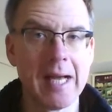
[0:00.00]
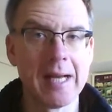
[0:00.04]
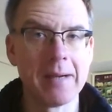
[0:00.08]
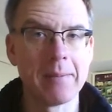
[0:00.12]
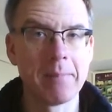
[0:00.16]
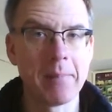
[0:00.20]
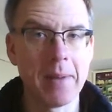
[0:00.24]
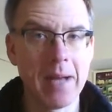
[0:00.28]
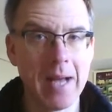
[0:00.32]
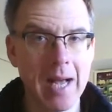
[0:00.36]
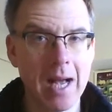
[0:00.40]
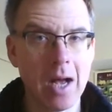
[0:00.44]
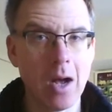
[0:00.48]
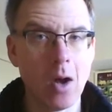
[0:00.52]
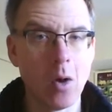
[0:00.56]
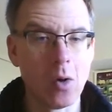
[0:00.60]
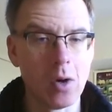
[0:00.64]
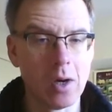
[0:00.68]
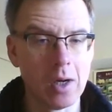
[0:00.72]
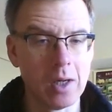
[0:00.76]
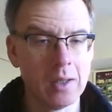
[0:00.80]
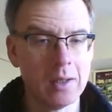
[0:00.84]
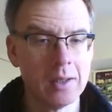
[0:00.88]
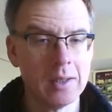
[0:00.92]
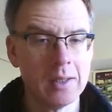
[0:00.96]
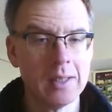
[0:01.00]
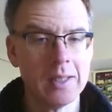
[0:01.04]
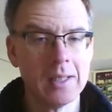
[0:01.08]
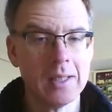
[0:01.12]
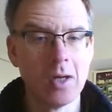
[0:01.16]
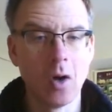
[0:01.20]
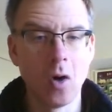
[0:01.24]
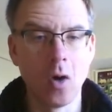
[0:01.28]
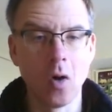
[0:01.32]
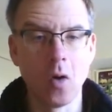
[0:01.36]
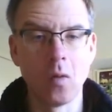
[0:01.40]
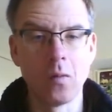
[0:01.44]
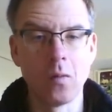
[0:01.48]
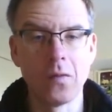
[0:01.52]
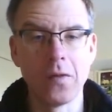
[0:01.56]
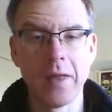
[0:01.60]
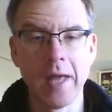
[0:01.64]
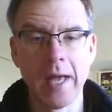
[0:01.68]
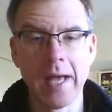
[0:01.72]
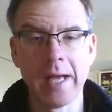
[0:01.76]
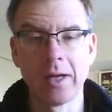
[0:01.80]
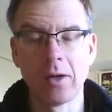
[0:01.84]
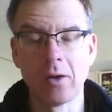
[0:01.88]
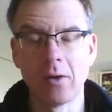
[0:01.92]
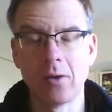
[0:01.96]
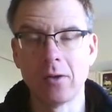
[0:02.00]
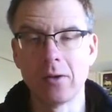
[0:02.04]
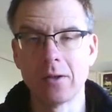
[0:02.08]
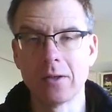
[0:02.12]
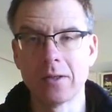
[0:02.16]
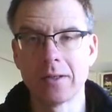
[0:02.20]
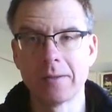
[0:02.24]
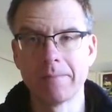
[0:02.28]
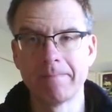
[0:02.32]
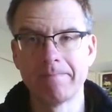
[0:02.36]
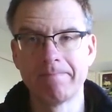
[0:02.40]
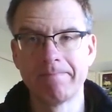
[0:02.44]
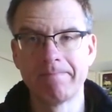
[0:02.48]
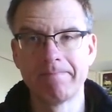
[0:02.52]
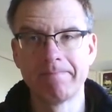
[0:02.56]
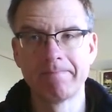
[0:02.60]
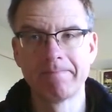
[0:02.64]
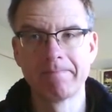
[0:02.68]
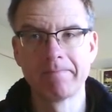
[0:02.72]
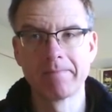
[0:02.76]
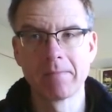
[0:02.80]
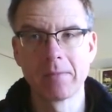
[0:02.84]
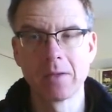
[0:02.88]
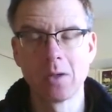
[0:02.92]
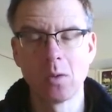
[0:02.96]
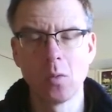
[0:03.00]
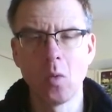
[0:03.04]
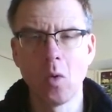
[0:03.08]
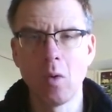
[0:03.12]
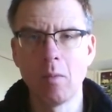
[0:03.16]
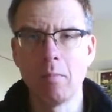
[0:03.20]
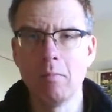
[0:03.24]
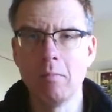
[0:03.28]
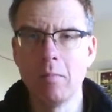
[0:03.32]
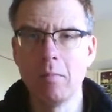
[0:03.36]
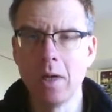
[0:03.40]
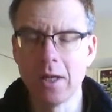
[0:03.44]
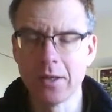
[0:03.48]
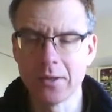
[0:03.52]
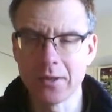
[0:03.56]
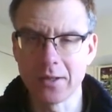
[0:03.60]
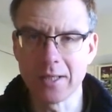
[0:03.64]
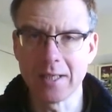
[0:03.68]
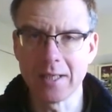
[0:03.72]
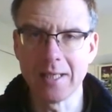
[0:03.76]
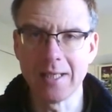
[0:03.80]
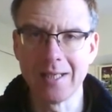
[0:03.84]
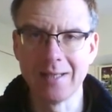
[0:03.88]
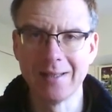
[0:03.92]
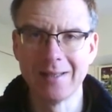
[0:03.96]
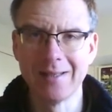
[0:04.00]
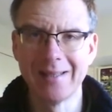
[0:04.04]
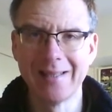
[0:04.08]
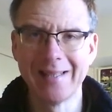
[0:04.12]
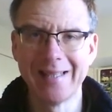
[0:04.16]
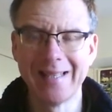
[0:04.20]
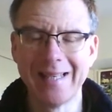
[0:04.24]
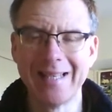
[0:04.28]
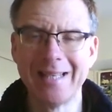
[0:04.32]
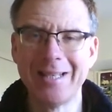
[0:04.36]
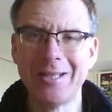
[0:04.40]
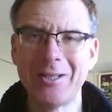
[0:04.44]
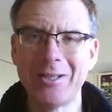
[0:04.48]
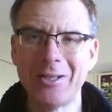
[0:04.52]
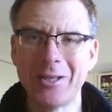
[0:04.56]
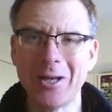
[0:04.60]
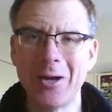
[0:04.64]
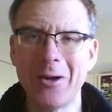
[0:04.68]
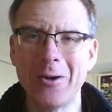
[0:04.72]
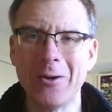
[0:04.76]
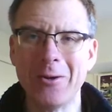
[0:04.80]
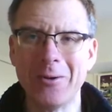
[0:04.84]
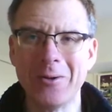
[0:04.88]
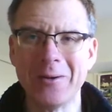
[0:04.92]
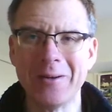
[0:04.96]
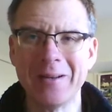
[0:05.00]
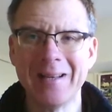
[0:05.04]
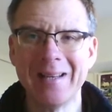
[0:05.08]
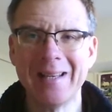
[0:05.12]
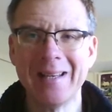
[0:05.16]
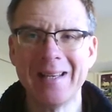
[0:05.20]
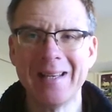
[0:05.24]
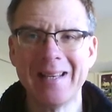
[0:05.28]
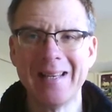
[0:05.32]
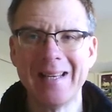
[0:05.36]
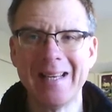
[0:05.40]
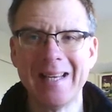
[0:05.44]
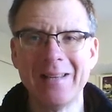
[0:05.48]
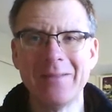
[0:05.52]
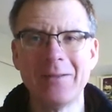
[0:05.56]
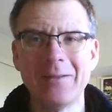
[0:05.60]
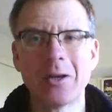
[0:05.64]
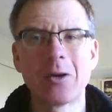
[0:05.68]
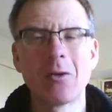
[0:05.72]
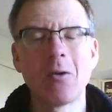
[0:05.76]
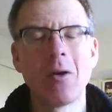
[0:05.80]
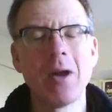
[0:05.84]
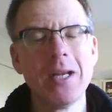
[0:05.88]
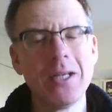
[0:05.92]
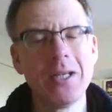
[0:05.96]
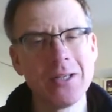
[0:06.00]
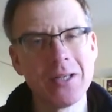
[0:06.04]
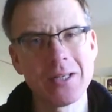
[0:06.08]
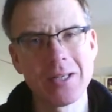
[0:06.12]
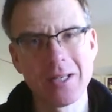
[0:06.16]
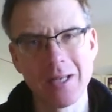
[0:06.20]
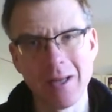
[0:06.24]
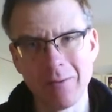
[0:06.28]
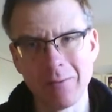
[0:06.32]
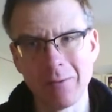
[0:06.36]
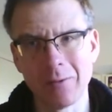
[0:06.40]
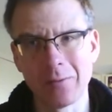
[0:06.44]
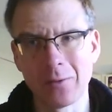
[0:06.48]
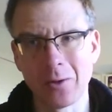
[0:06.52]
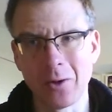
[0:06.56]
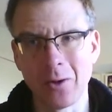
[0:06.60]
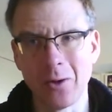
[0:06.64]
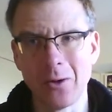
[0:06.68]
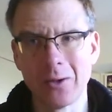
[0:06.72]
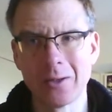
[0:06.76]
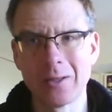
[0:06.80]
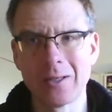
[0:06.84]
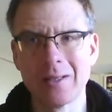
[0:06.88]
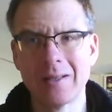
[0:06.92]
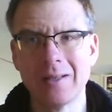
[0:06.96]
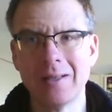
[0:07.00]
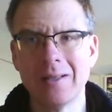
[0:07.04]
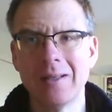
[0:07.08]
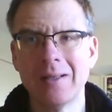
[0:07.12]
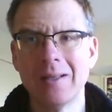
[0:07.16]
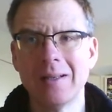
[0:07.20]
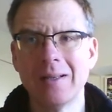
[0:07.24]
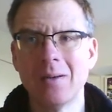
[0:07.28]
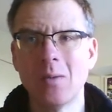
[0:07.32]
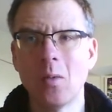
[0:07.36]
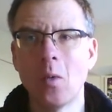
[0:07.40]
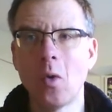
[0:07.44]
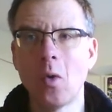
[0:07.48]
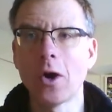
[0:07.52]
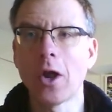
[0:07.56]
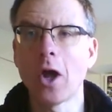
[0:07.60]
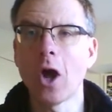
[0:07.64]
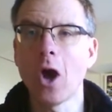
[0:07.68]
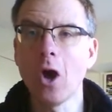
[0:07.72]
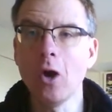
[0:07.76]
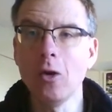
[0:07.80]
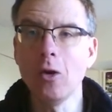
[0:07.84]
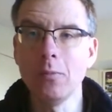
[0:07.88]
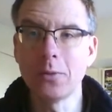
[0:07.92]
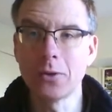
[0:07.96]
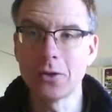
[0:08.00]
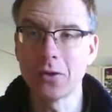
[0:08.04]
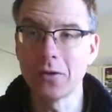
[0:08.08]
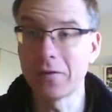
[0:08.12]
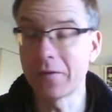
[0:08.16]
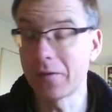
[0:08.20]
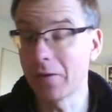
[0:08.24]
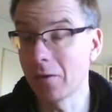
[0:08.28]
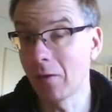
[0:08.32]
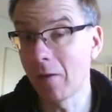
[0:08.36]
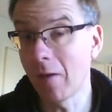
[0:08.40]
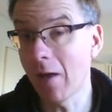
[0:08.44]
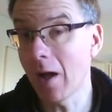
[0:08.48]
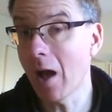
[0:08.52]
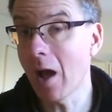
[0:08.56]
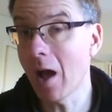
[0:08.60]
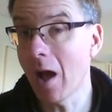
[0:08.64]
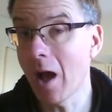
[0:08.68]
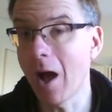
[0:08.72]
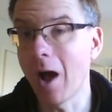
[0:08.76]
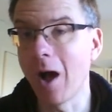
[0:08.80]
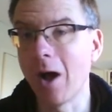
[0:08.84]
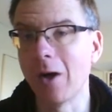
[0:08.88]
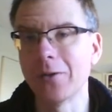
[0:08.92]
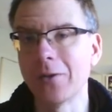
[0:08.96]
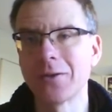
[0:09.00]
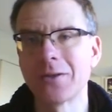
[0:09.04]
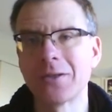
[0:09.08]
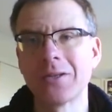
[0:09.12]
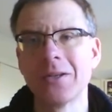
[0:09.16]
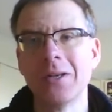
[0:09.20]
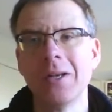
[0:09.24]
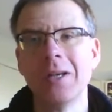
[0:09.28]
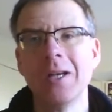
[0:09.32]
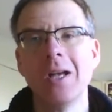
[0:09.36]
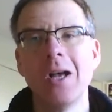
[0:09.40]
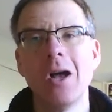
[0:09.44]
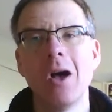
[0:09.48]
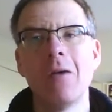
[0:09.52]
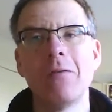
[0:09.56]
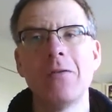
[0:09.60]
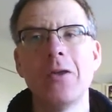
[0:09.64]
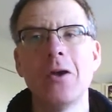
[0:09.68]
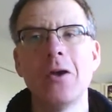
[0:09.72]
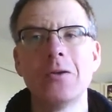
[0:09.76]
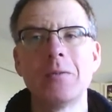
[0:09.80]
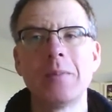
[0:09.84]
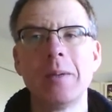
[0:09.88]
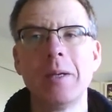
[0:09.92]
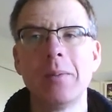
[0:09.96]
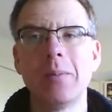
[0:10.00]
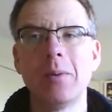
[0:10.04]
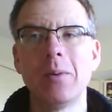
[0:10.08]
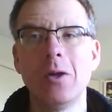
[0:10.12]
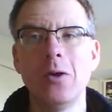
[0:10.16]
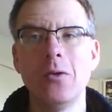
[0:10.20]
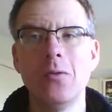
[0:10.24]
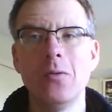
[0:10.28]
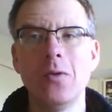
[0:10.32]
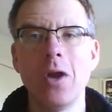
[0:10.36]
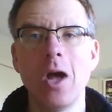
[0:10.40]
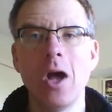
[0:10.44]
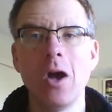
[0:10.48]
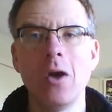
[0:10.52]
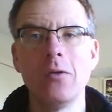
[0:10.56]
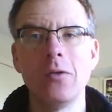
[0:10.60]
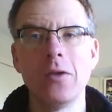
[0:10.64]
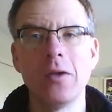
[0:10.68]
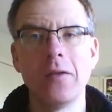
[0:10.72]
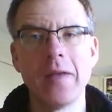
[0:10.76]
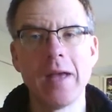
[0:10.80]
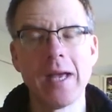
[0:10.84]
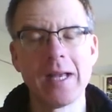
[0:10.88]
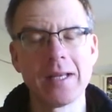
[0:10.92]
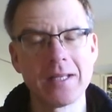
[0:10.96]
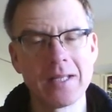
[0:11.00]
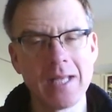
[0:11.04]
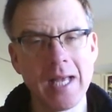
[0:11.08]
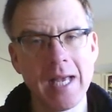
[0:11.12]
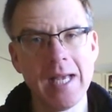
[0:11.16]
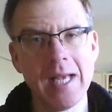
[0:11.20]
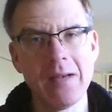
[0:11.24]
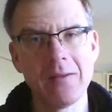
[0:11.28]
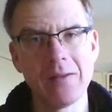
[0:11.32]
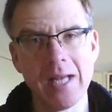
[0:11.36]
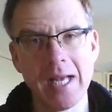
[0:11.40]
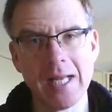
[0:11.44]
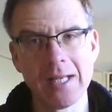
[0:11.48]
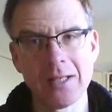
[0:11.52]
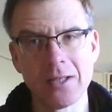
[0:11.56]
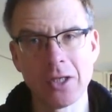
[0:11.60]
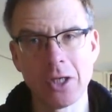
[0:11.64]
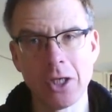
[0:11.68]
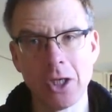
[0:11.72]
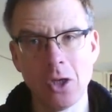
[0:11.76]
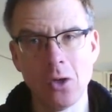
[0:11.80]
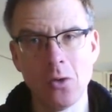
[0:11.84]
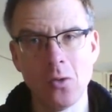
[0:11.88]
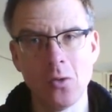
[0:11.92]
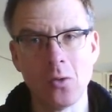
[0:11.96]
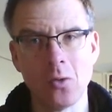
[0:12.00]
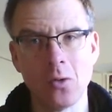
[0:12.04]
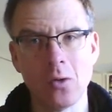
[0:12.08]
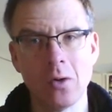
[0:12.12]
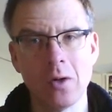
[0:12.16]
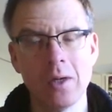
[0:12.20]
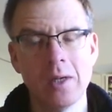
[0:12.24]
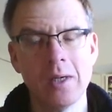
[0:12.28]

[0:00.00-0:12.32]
and power of their God. What mercy is shown in the gracious love of God? What hope should fill the hearts of those people who know that they're saved and secure